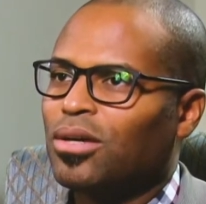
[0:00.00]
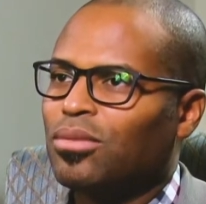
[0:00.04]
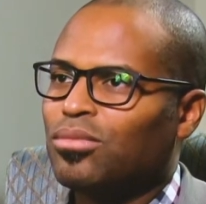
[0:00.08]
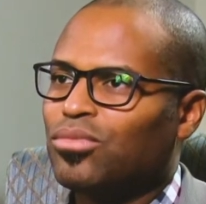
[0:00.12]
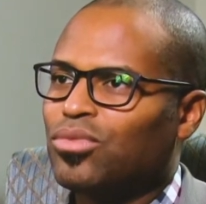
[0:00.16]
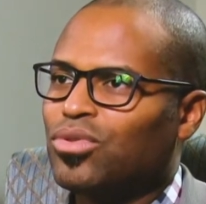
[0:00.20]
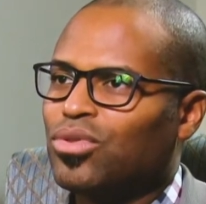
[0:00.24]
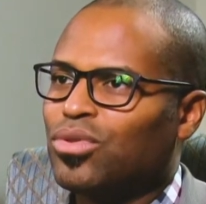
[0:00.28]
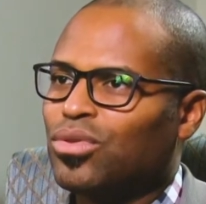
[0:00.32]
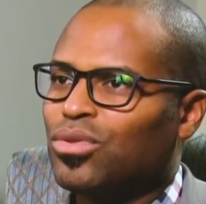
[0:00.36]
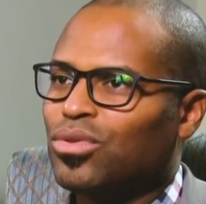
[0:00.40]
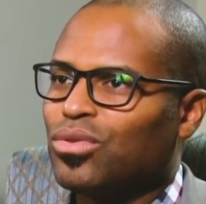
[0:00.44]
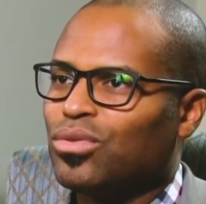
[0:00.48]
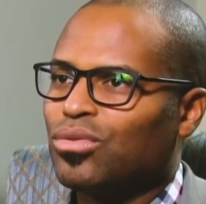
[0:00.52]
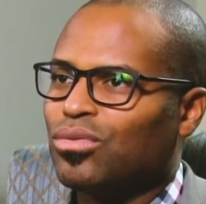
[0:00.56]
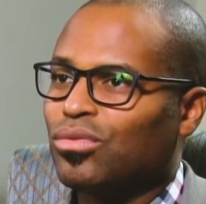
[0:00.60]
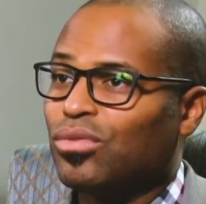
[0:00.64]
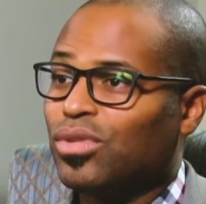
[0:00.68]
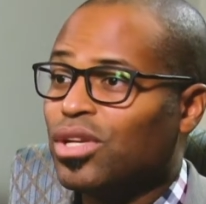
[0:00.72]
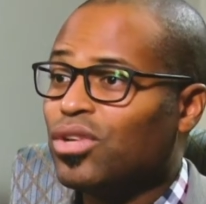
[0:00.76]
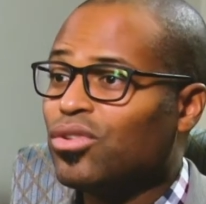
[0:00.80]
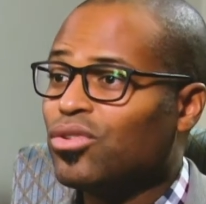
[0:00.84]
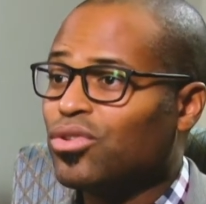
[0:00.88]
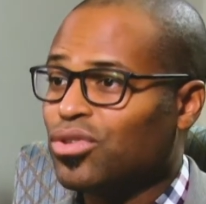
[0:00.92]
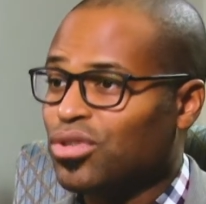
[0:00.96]
to
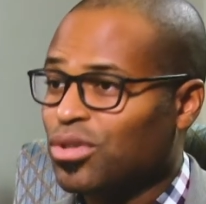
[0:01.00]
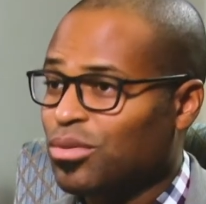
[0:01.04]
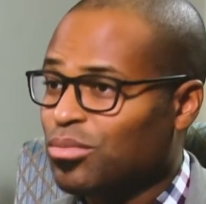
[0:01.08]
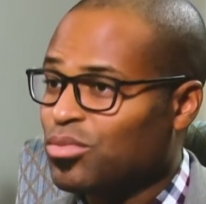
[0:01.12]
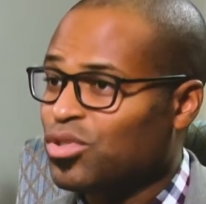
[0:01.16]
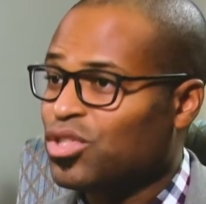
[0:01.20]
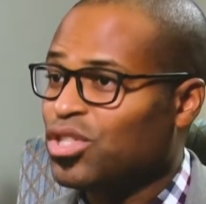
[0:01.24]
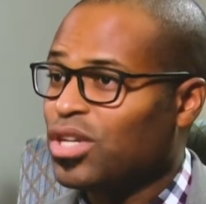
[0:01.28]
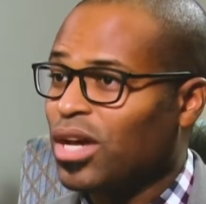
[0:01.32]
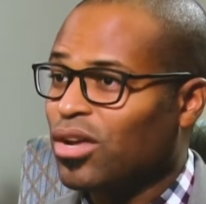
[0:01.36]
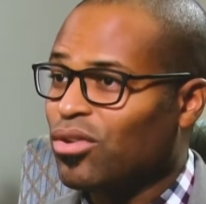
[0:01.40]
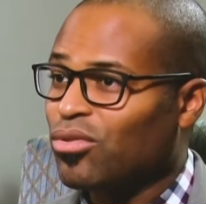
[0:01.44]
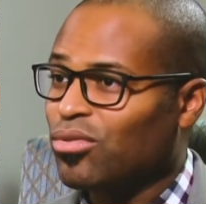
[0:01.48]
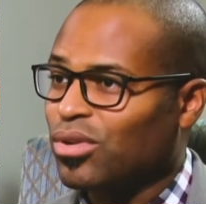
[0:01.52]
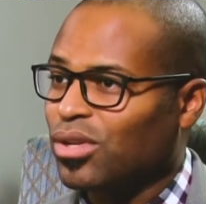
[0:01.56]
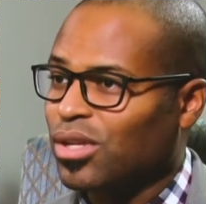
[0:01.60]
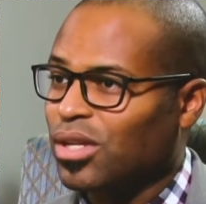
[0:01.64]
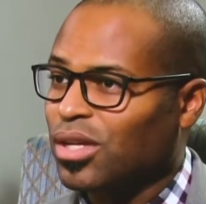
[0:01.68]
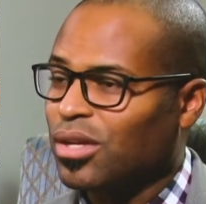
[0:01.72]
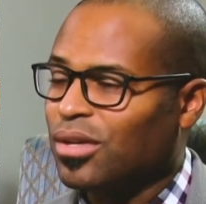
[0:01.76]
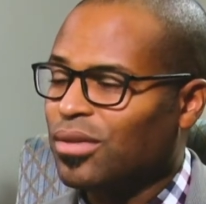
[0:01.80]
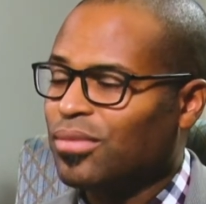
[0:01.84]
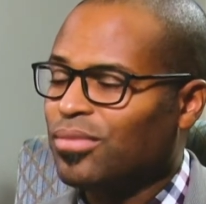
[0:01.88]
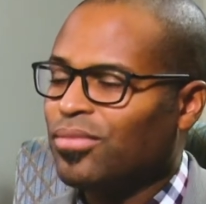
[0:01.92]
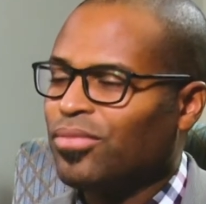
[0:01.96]
leadership
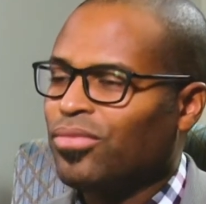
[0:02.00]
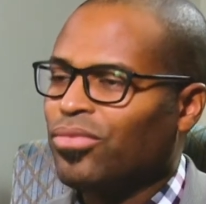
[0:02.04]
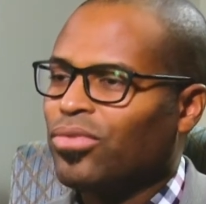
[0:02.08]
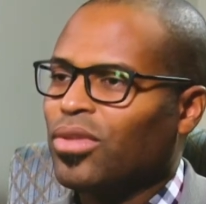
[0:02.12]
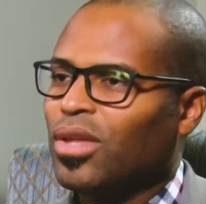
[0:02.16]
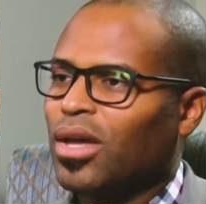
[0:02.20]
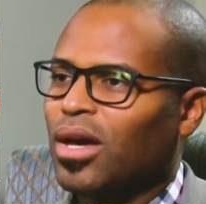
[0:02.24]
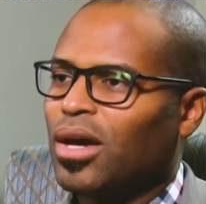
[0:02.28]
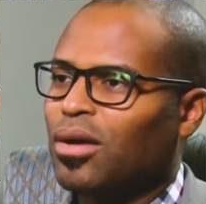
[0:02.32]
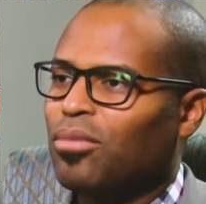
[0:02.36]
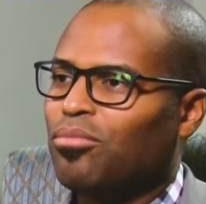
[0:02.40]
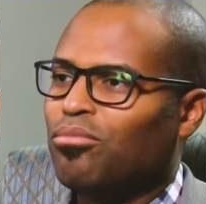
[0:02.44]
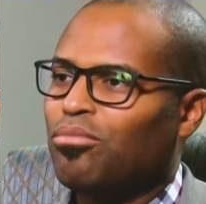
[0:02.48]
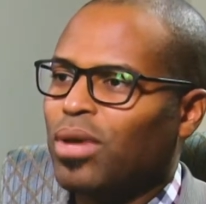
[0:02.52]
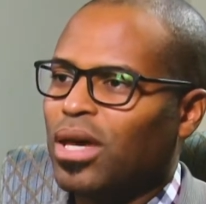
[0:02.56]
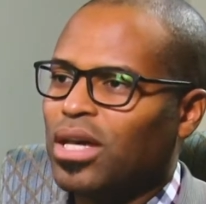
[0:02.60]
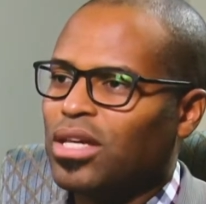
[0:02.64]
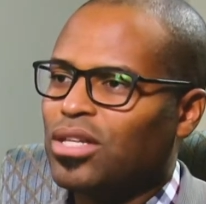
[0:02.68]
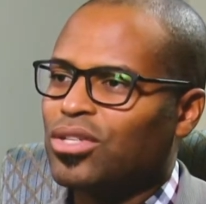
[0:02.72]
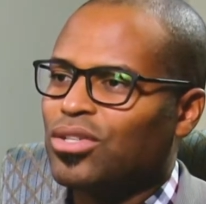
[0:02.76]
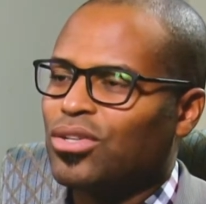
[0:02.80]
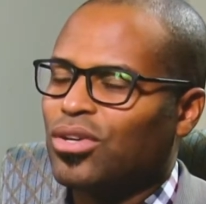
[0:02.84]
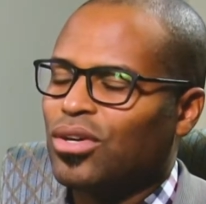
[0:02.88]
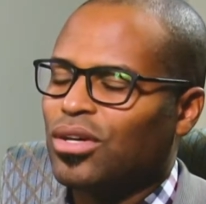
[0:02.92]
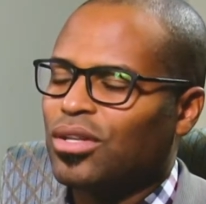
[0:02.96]
generally
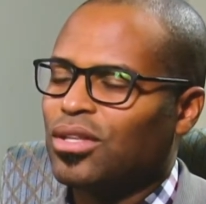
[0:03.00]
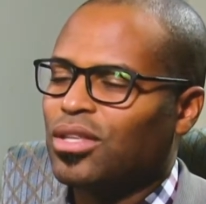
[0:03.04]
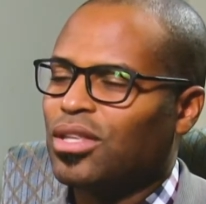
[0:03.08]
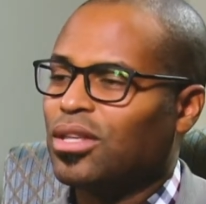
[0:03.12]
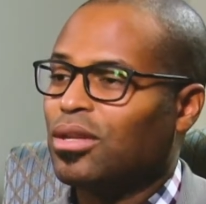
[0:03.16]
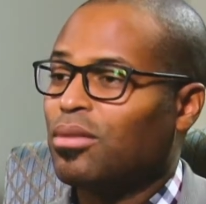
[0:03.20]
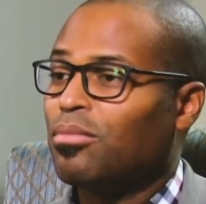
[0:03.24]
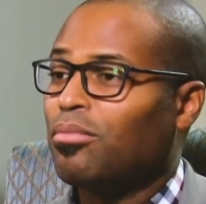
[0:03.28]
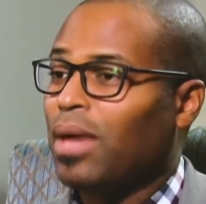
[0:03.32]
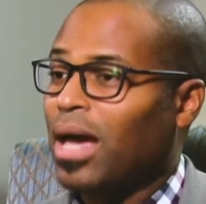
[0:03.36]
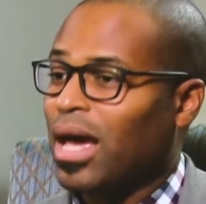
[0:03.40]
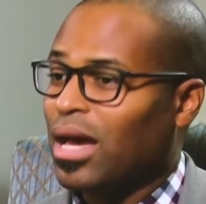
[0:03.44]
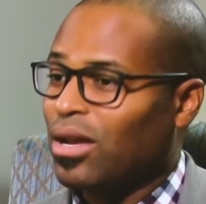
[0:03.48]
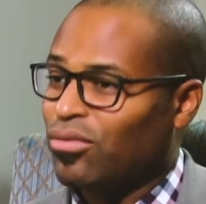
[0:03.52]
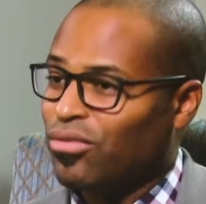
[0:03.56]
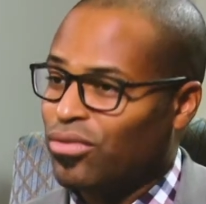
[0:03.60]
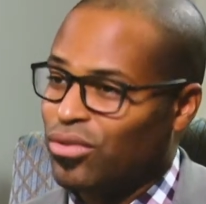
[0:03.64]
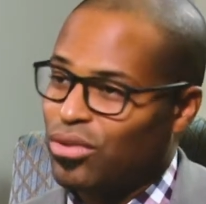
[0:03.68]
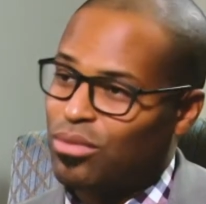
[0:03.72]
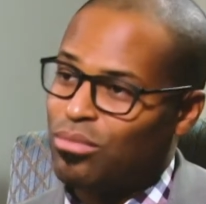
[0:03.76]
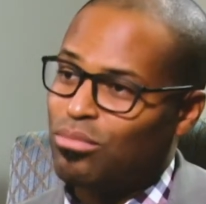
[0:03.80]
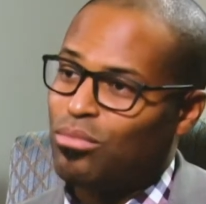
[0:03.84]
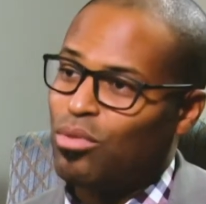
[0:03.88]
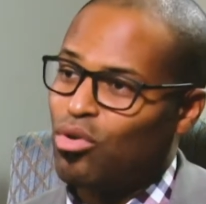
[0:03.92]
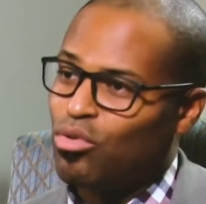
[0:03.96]
based on the demand for
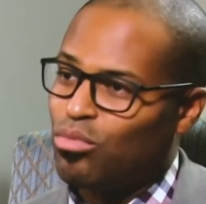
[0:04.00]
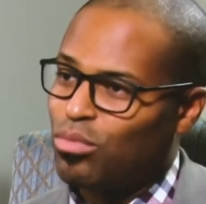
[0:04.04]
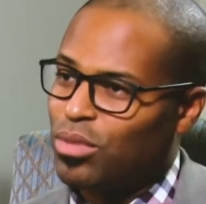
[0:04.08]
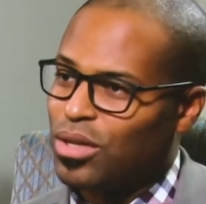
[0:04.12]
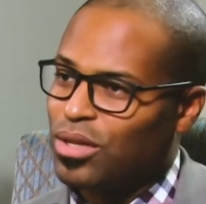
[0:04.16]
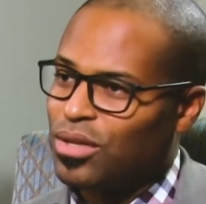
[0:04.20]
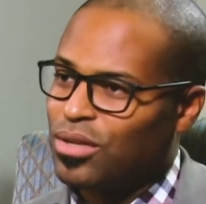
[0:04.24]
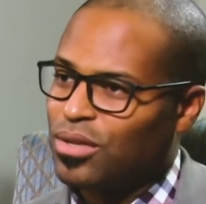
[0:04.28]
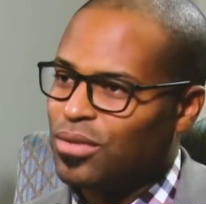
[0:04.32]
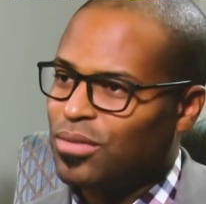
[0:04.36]
the moment.